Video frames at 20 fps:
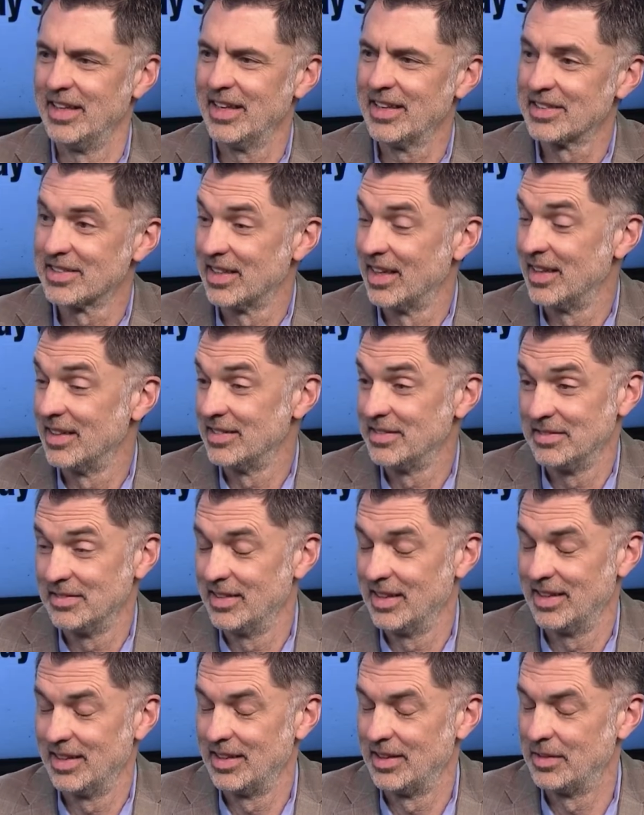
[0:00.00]
Yes, I'm
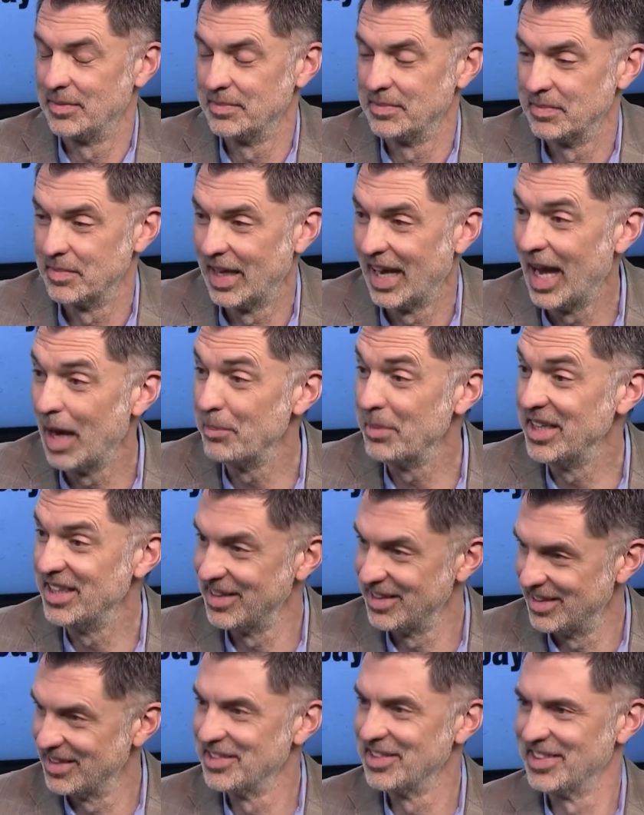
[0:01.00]
um, happy
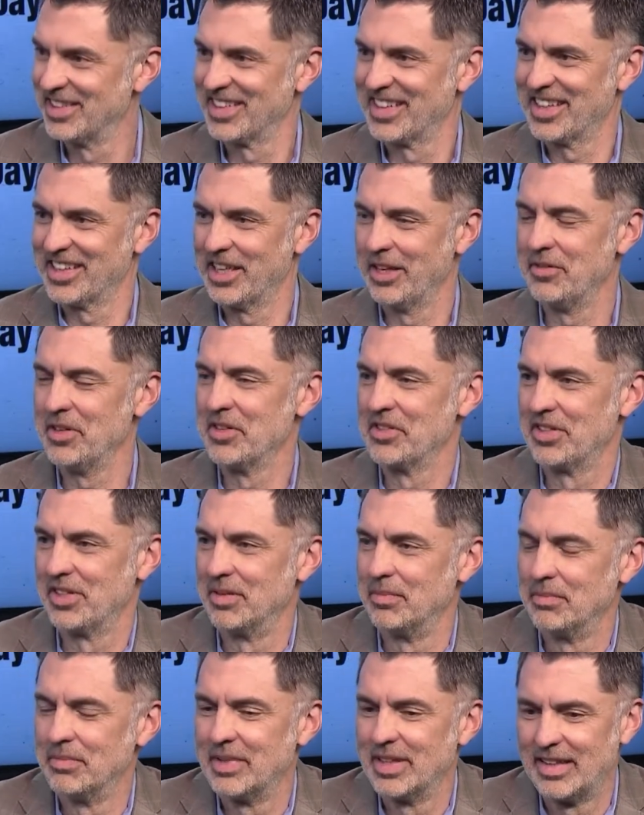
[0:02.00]
to give you
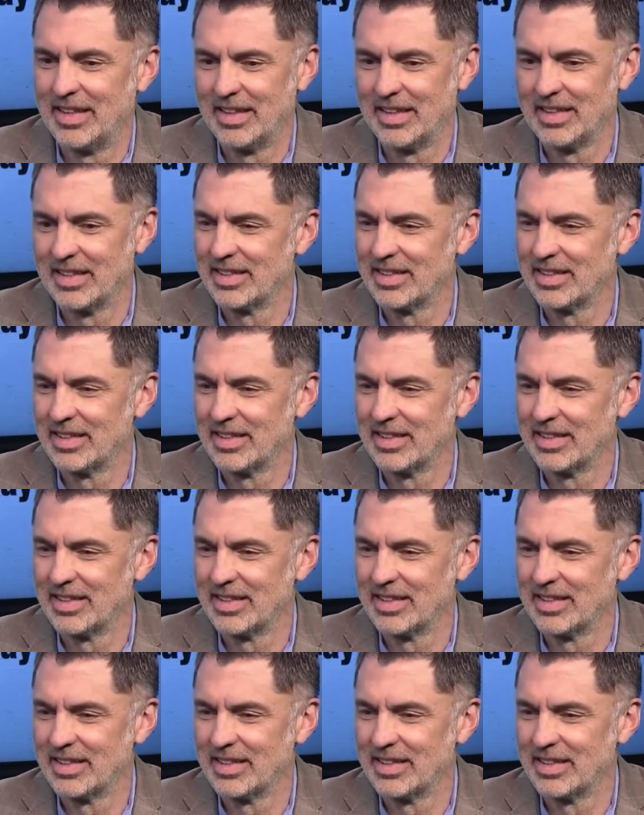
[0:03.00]
some uh,